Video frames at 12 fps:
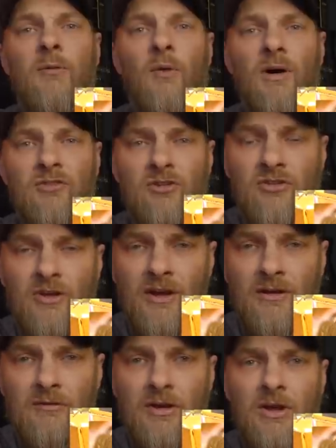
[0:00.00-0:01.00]
and watch the
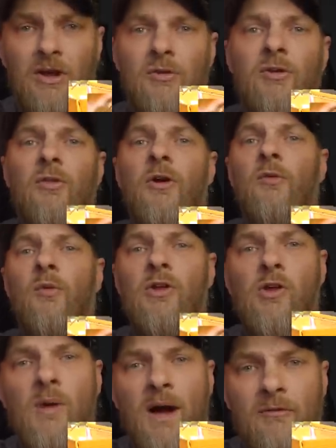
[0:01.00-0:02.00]
second video to learn what
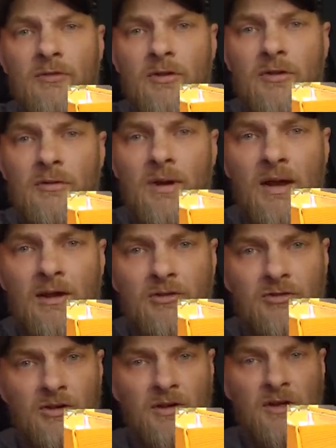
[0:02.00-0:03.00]
you have to do
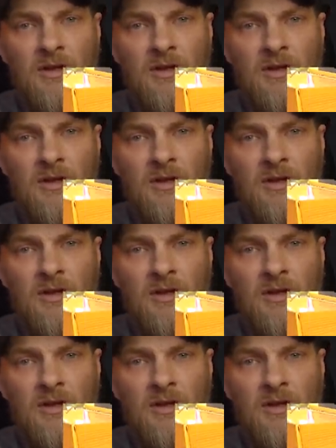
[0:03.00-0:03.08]
next.